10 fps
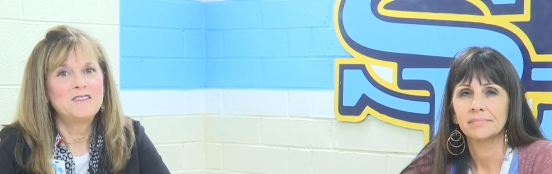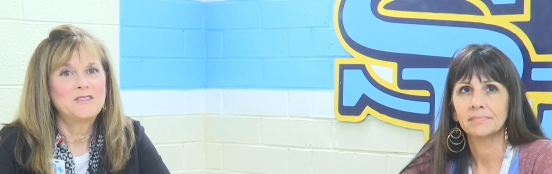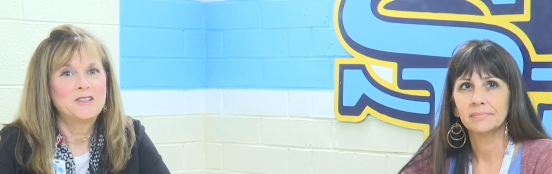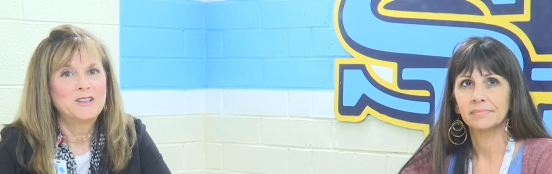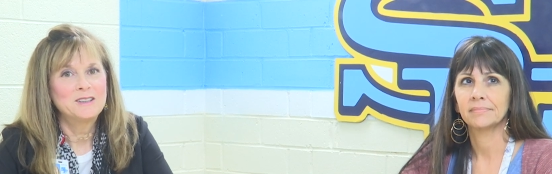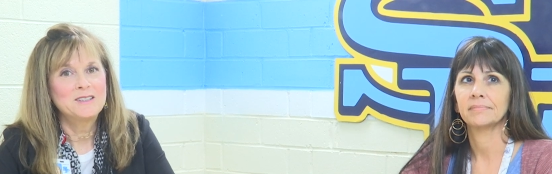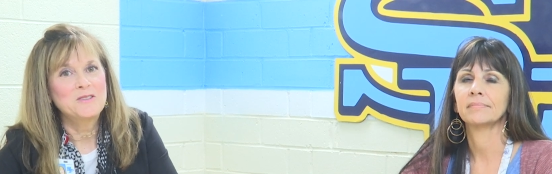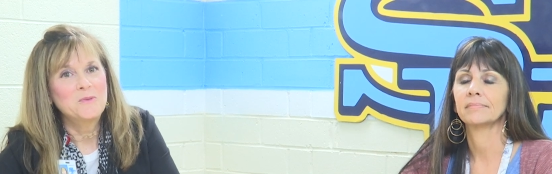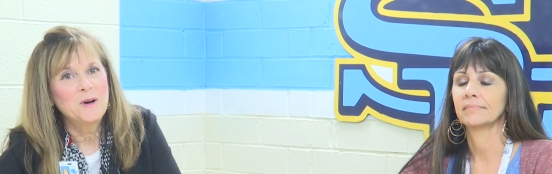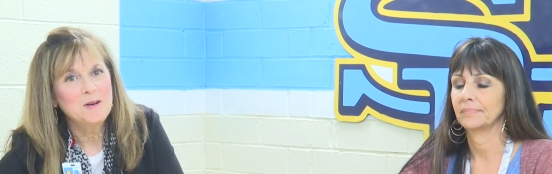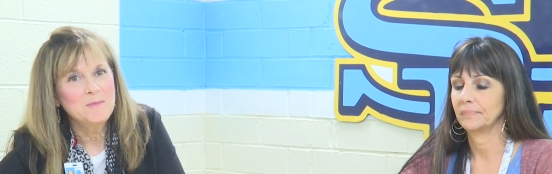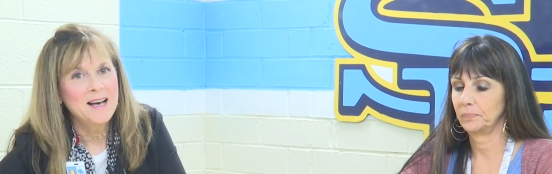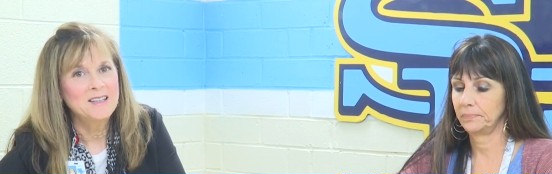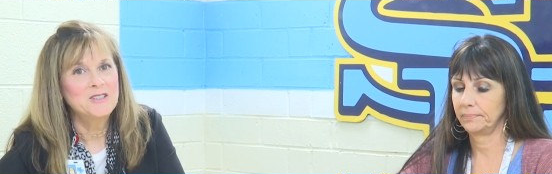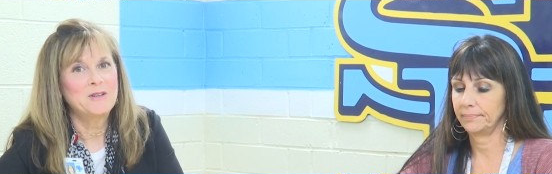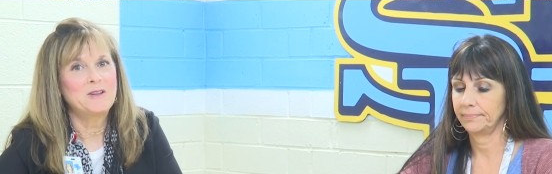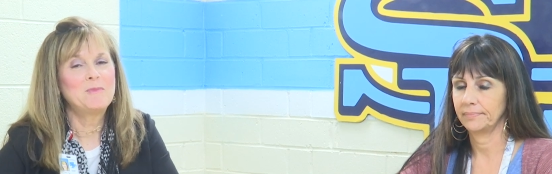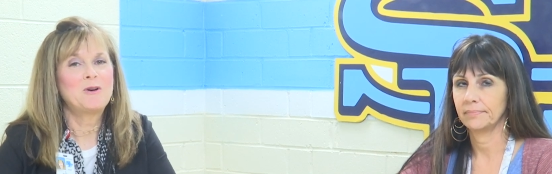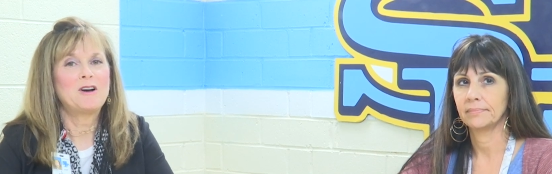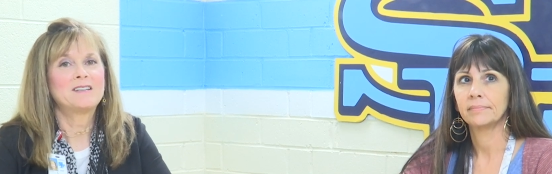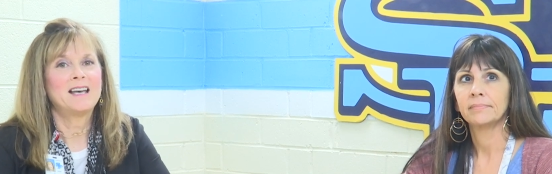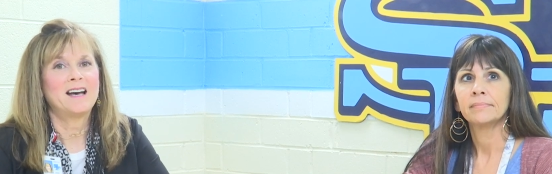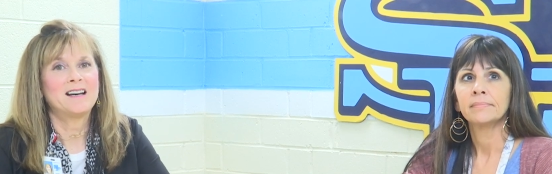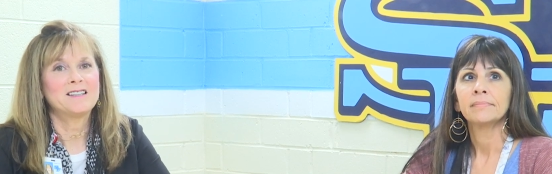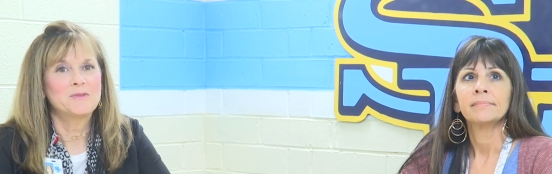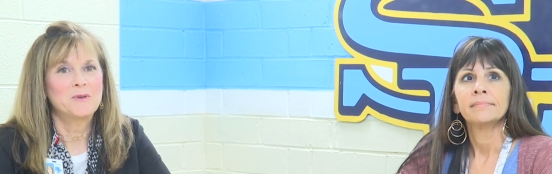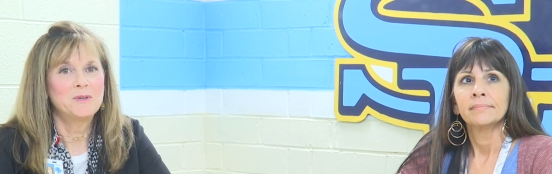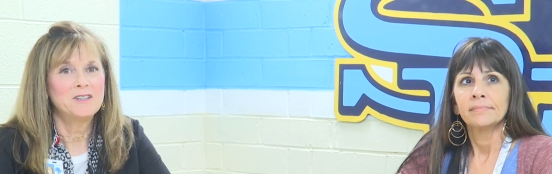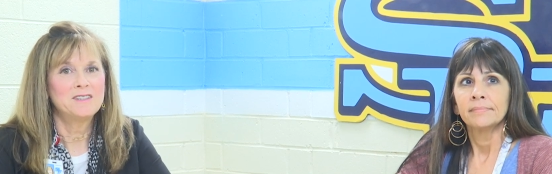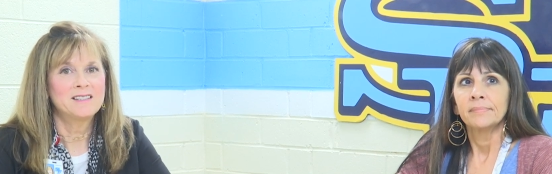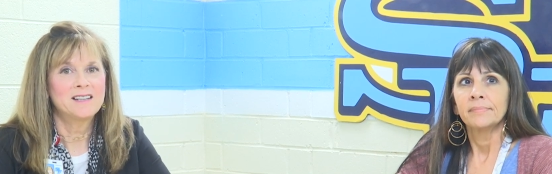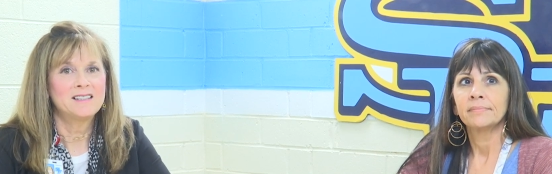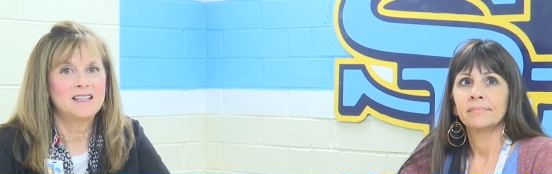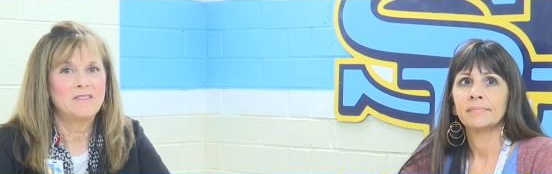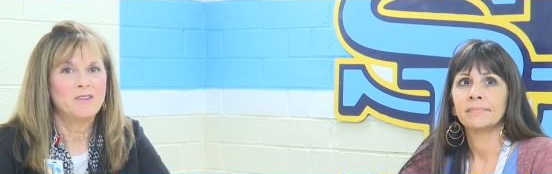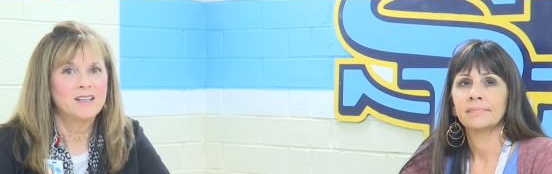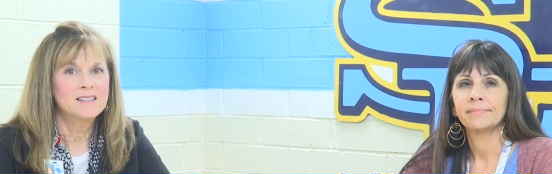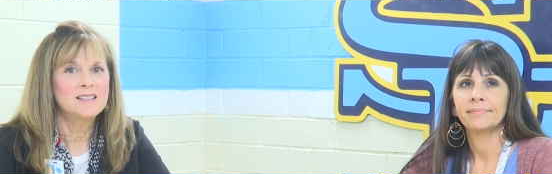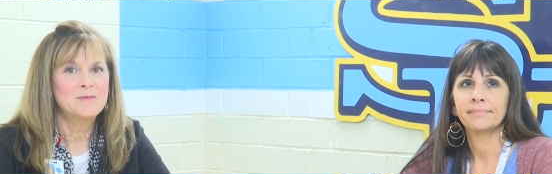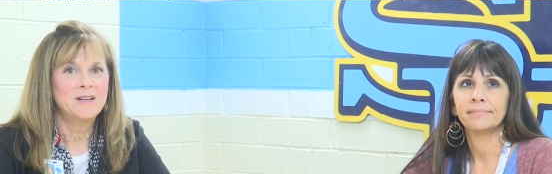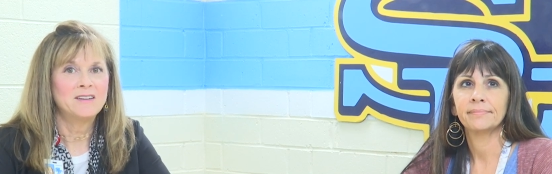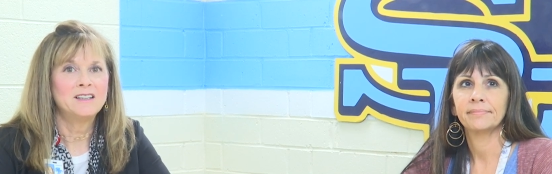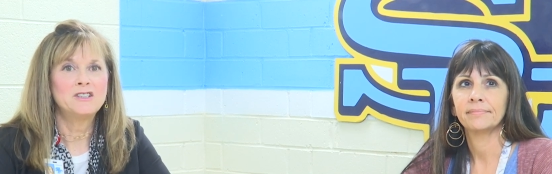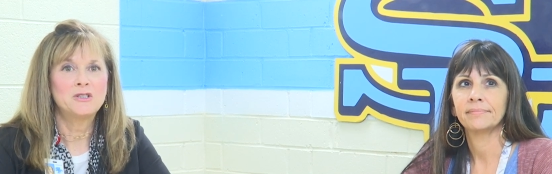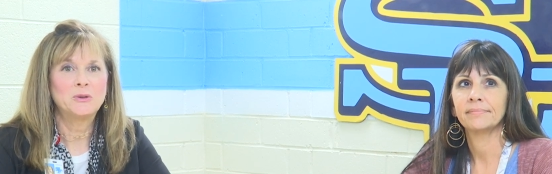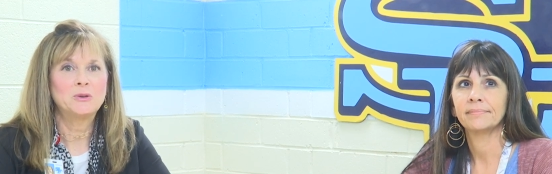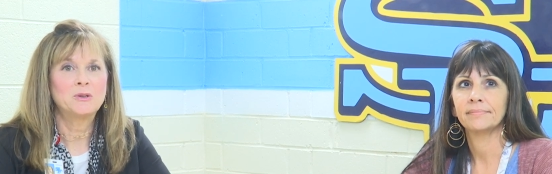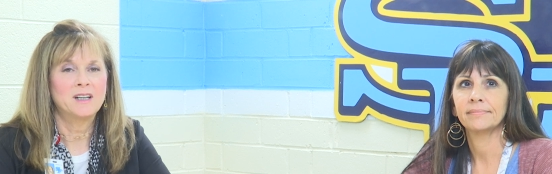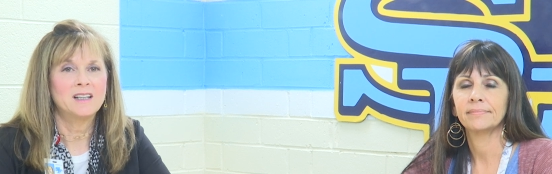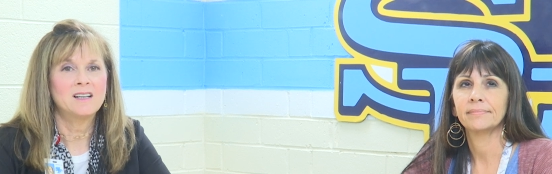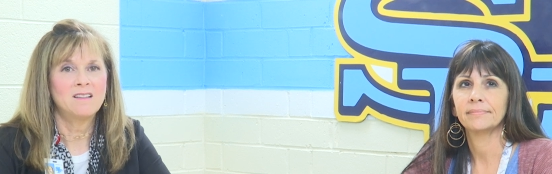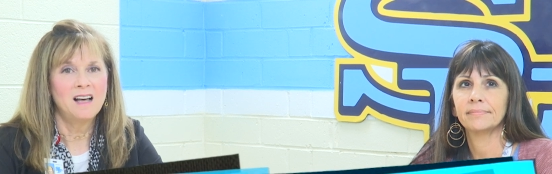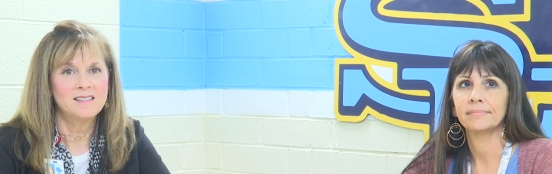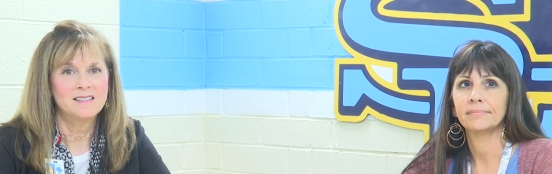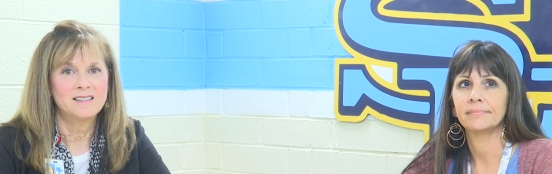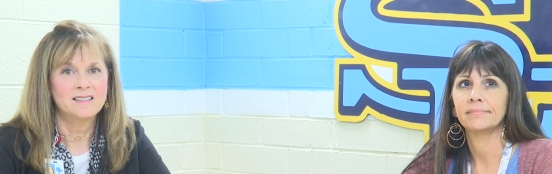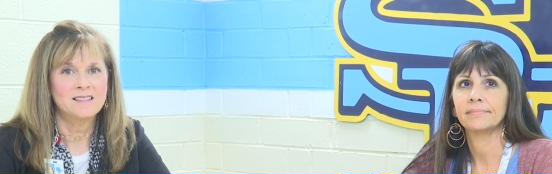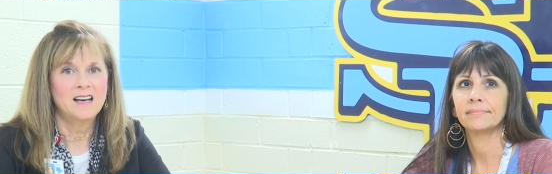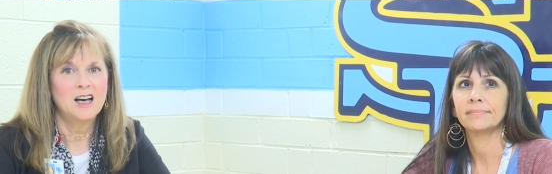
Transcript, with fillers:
Speaker 1: Florence. Welcome back to another broadcast where we are discussing Francis Marion dual credit classes.